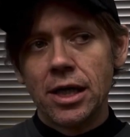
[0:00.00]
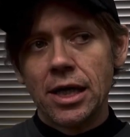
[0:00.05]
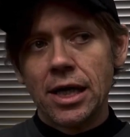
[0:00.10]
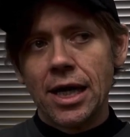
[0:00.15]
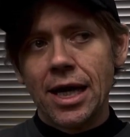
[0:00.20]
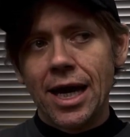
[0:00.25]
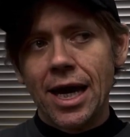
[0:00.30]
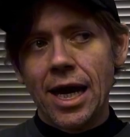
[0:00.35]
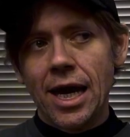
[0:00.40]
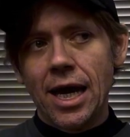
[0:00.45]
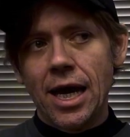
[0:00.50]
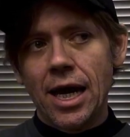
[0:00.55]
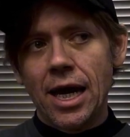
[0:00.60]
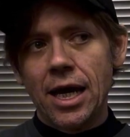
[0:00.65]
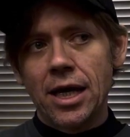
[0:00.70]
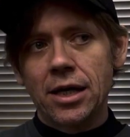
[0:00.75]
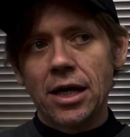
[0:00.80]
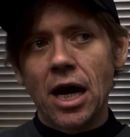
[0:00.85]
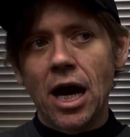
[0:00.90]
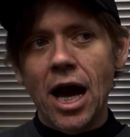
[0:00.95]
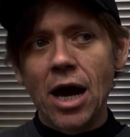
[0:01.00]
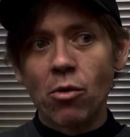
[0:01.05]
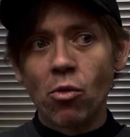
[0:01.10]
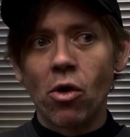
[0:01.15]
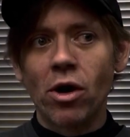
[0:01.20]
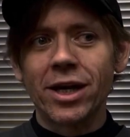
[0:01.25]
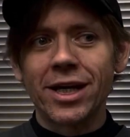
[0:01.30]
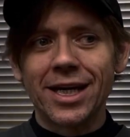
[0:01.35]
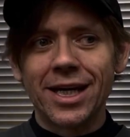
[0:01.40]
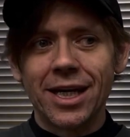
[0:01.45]
And I
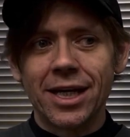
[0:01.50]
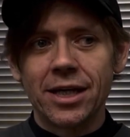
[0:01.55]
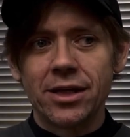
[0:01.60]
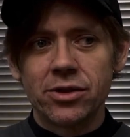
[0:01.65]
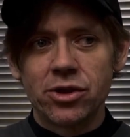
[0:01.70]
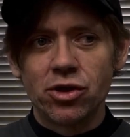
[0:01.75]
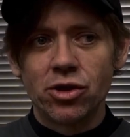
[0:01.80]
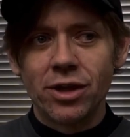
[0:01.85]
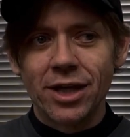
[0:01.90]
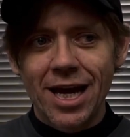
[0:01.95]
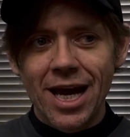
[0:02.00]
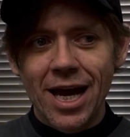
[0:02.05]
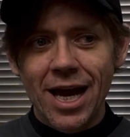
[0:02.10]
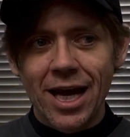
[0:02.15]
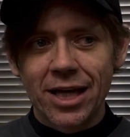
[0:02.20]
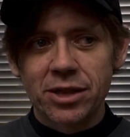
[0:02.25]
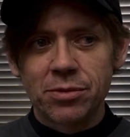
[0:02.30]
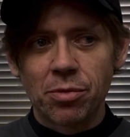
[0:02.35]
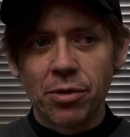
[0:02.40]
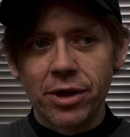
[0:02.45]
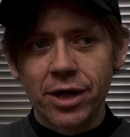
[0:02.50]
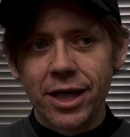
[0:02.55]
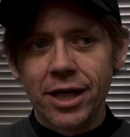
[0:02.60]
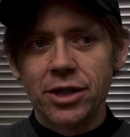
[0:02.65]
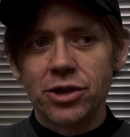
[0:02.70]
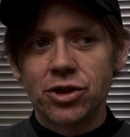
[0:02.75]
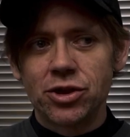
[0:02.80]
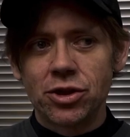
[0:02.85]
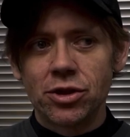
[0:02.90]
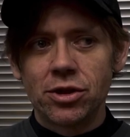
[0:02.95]
want to get into the
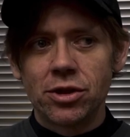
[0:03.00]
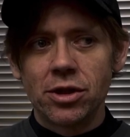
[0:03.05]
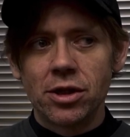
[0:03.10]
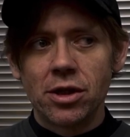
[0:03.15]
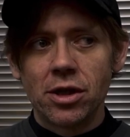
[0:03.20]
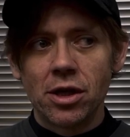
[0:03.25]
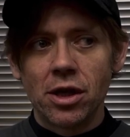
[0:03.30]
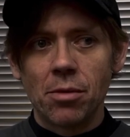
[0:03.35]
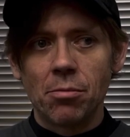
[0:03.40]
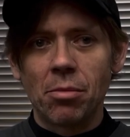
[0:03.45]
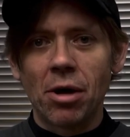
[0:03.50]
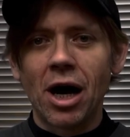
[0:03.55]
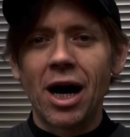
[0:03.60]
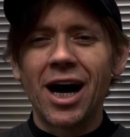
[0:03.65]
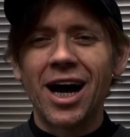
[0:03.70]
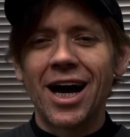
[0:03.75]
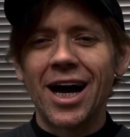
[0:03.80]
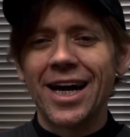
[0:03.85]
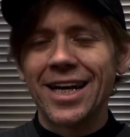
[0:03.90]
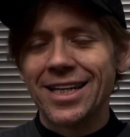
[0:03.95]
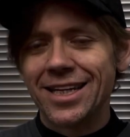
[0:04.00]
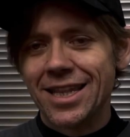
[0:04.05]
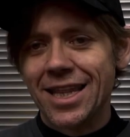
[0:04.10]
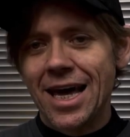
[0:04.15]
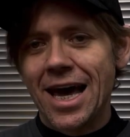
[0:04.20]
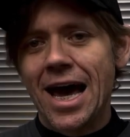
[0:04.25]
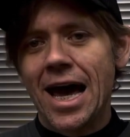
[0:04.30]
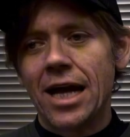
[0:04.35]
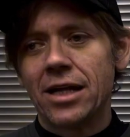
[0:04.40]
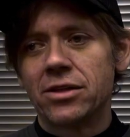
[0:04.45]
explanation behind
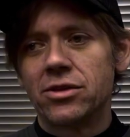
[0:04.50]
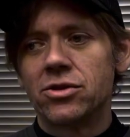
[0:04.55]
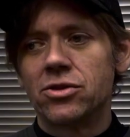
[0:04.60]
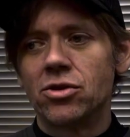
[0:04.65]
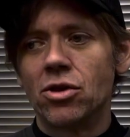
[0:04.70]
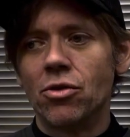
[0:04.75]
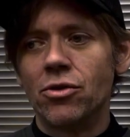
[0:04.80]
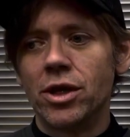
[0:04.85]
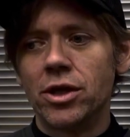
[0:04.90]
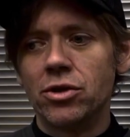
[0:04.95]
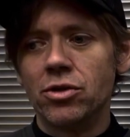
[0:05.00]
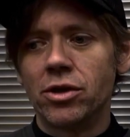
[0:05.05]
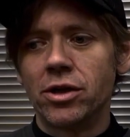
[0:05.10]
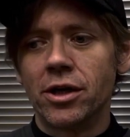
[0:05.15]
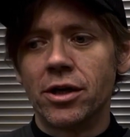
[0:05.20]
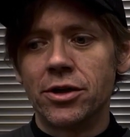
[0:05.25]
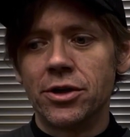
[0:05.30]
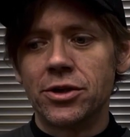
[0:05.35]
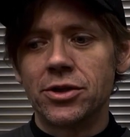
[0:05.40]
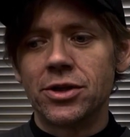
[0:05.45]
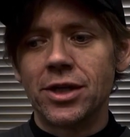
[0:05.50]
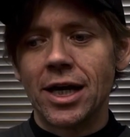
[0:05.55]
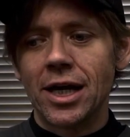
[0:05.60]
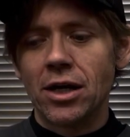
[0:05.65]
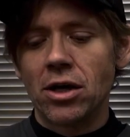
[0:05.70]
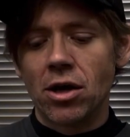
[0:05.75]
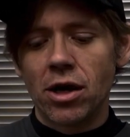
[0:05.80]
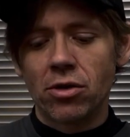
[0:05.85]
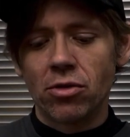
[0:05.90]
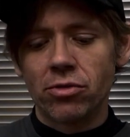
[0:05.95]
that so that you can understand
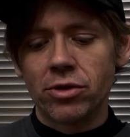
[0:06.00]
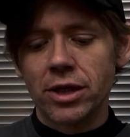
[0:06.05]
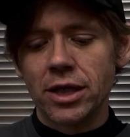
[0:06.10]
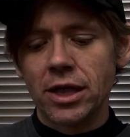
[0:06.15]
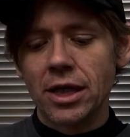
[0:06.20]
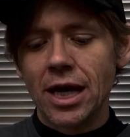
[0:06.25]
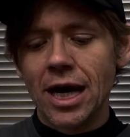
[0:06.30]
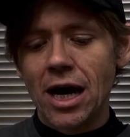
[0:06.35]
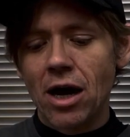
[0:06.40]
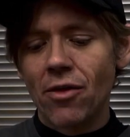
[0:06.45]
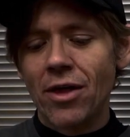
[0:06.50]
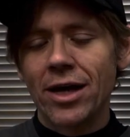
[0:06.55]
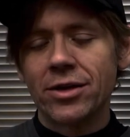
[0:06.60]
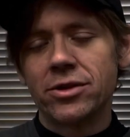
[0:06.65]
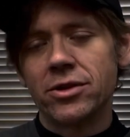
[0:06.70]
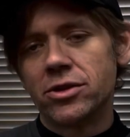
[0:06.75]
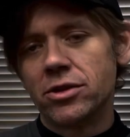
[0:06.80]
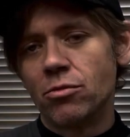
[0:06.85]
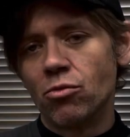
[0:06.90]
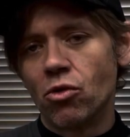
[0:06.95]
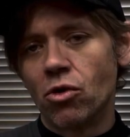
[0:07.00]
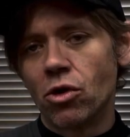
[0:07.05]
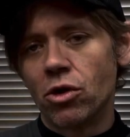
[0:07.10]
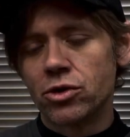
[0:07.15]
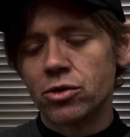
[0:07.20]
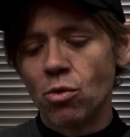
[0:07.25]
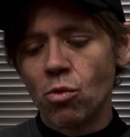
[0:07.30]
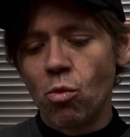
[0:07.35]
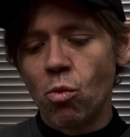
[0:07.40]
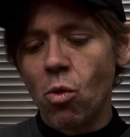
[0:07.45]
not only how that system works,
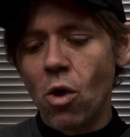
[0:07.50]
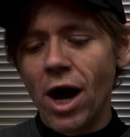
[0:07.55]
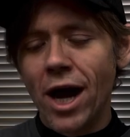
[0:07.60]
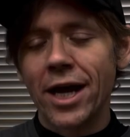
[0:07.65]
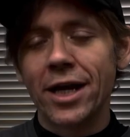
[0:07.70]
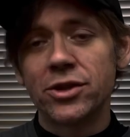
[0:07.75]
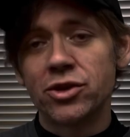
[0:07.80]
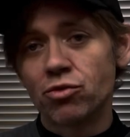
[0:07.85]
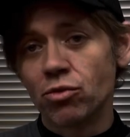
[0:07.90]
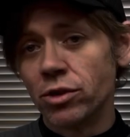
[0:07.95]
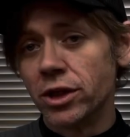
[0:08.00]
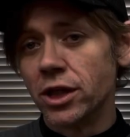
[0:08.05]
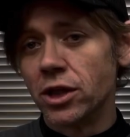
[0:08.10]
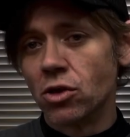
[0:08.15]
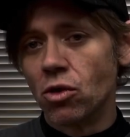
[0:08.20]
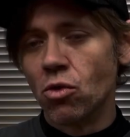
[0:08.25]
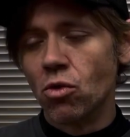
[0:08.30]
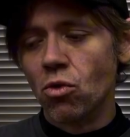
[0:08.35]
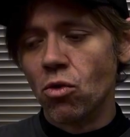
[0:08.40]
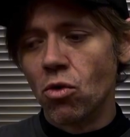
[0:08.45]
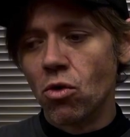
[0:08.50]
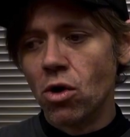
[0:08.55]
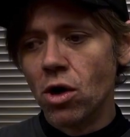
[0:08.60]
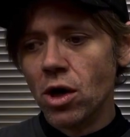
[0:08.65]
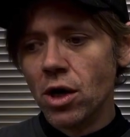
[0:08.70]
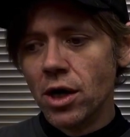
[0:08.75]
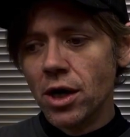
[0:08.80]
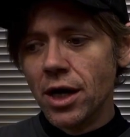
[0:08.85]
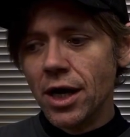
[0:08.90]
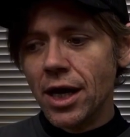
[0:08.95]
why it's really cool
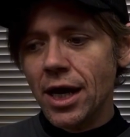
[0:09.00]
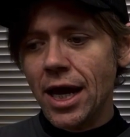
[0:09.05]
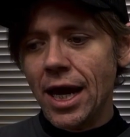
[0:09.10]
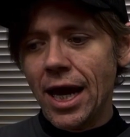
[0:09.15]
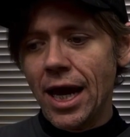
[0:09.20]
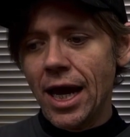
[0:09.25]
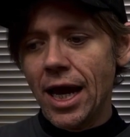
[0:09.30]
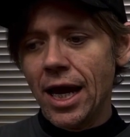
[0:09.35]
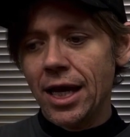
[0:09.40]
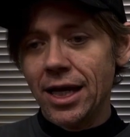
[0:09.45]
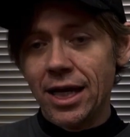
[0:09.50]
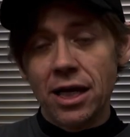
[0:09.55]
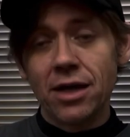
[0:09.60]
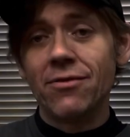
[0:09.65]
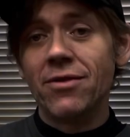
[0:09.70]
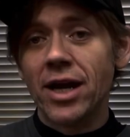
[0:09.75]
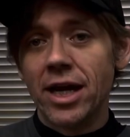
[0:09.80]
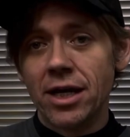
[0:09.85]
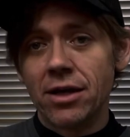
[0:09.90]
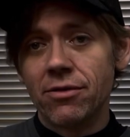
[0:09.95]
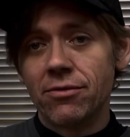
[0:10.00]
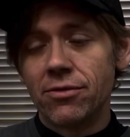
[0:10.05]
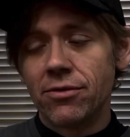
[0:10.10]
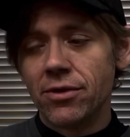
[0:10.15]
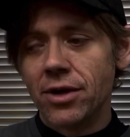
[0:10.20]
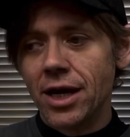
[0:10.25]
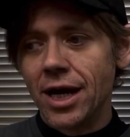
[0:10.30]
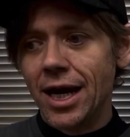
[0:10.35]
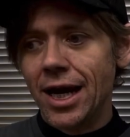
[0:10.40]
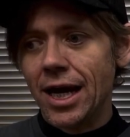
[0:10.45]
and innovative,
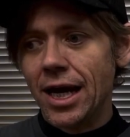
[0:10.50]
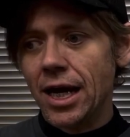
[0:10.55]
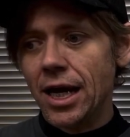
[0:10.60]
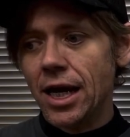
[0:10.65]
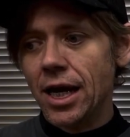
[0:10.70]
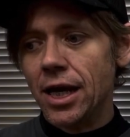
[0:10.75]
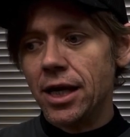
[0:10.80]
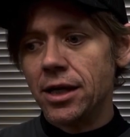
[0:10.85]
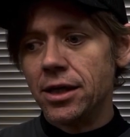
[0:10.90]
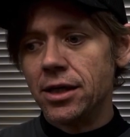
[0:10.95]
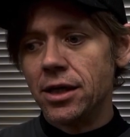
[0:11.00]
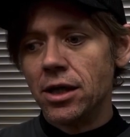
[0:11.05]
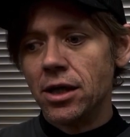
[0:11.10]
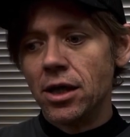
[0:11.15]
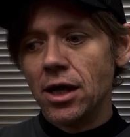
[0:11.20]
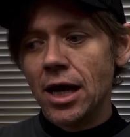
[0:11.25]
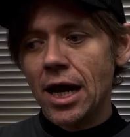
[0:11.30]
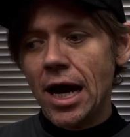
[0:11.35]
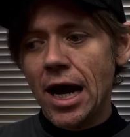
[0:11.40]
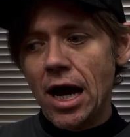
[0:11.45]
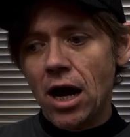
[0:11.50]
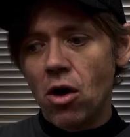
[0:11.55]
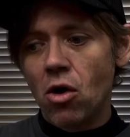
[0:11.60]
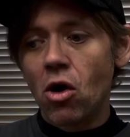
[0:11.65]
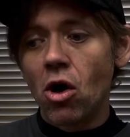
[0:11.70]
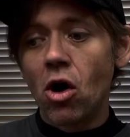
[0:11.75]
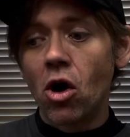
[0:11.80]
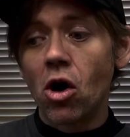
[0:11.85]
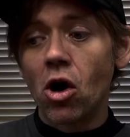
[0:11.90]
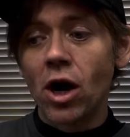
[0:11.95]
and how
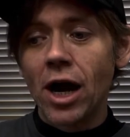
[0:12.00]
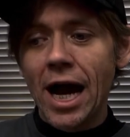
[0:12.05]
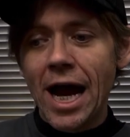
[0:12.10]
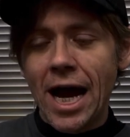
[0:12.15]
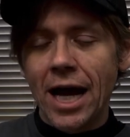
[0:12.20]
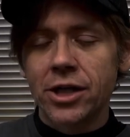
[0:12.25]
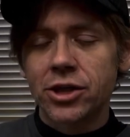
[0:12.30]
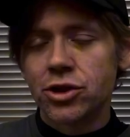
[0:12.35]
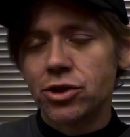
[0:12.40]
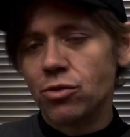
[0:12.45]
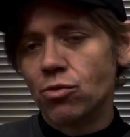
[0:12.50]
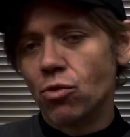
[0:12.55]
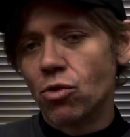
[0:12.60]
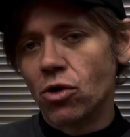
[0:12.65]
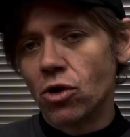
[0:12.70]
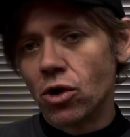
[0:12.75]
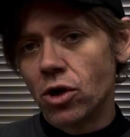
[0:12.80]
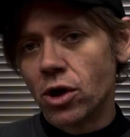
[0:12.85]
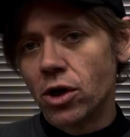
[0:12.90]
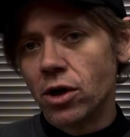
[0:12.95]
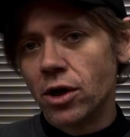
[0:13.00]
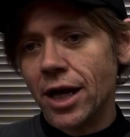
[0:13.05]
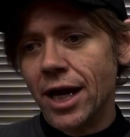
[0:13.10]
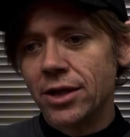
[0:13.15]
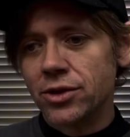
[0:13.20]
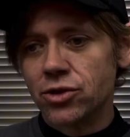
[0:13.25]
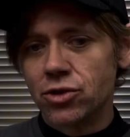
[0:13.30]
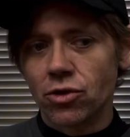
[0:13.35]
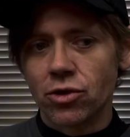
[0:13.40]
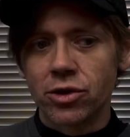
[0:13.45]
our action work
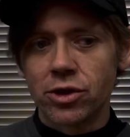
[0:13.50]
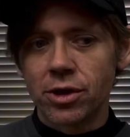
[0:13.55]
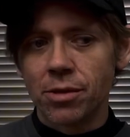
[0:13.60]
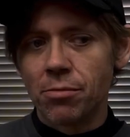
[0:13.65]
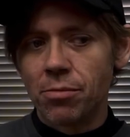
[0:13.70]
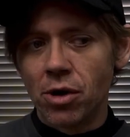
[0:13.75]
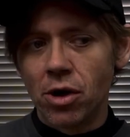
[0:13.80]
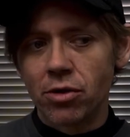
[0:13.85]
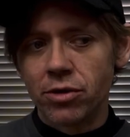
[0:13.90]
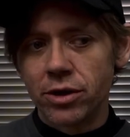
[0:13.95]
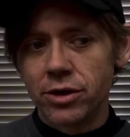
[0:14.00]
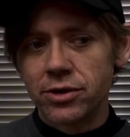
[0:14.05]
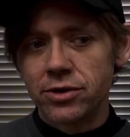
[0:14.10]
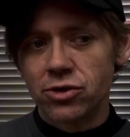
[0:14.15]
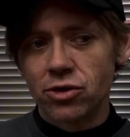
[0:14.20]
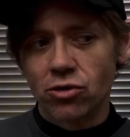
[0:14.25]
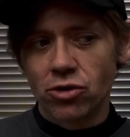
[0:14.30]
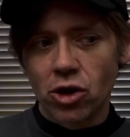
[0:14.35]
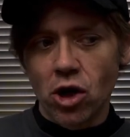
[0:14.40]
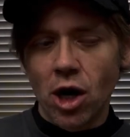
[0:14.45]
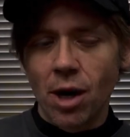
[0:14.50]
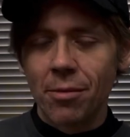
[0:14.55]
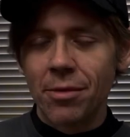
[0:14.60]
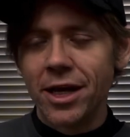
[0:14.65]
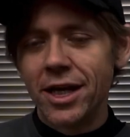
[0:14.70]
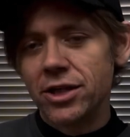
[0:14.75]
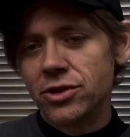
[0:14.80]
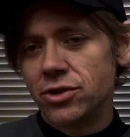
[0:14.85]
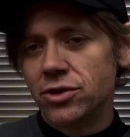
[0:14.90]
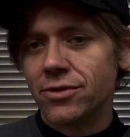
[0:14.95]
and certain components, certain
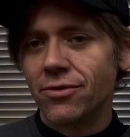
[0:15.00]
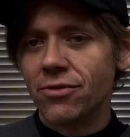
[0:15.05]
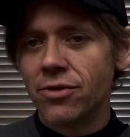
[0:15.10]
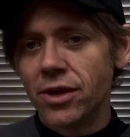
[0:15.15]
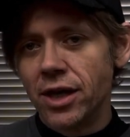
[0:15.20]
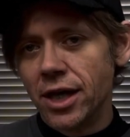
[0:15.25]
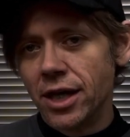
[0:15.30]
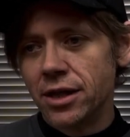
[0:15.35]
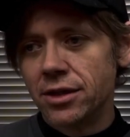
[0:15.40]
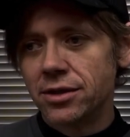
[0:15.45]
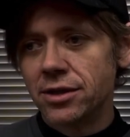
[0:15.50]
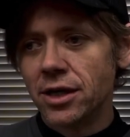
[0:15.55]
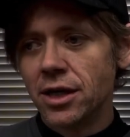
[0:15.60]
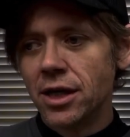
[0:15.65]
combinations of things